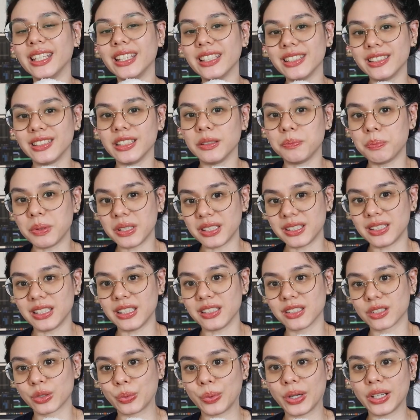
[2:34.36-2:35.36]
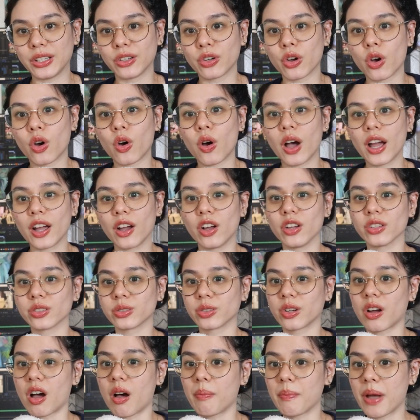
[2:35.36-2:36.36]
EasyPC is the way to go. I
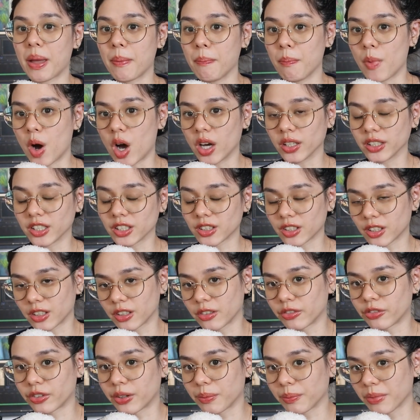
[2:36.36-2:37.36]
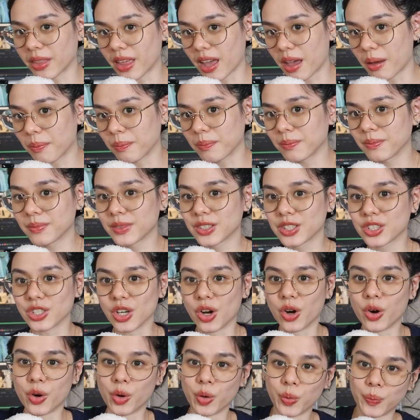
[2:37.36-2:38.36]
also got my monitor from them,
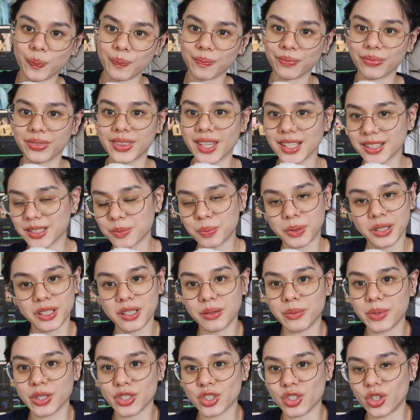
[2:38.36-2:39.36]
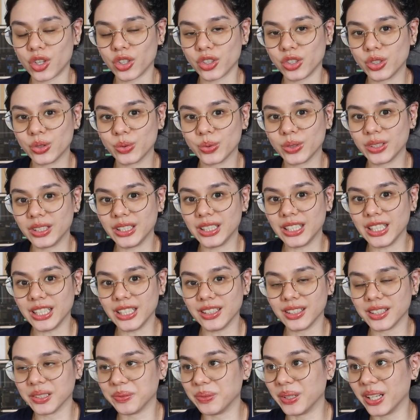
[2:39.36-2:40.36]
so that's pretty much all you really
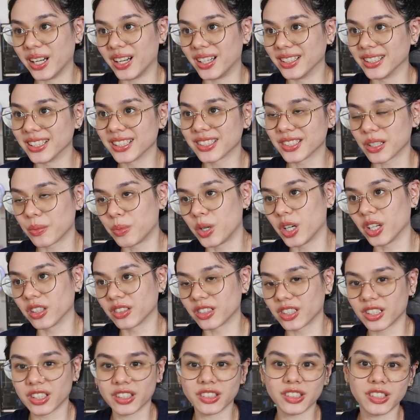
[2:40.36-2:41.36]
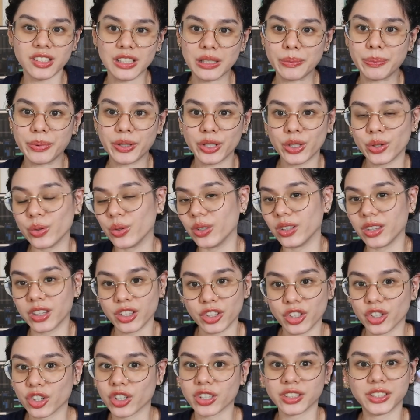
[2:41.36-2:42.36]
need, to be honest. A monitor and a C P U, and
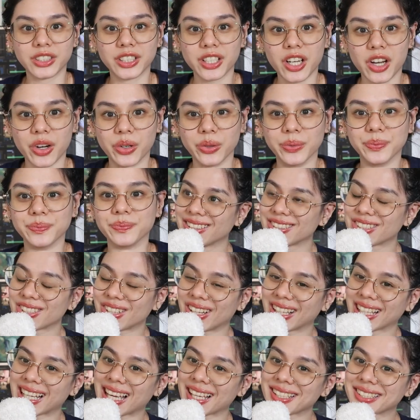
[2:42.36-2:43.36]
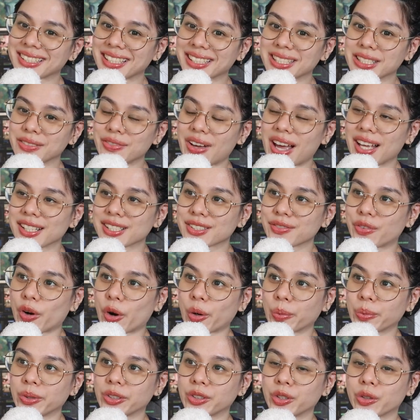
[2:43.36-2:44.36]
then you're good to go. So I guess let's fast
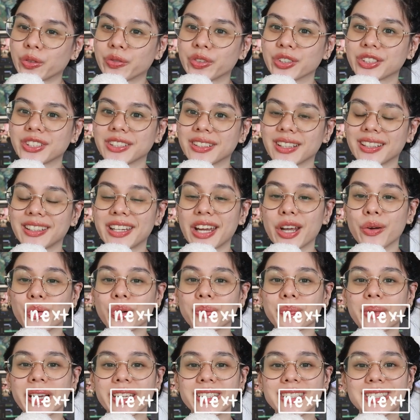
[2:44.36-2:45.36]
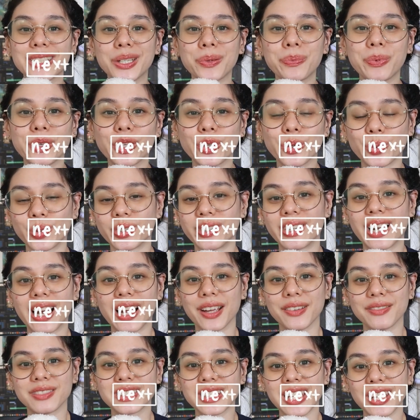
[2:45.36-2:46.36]
forward over to the day when my C P U
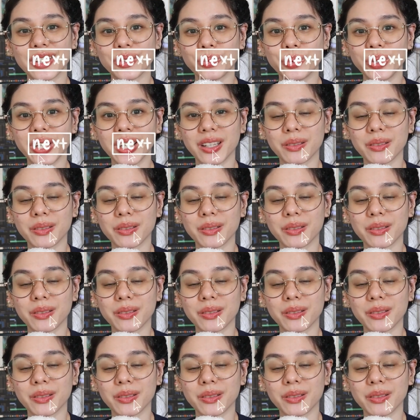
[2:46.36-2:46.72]
arrives and we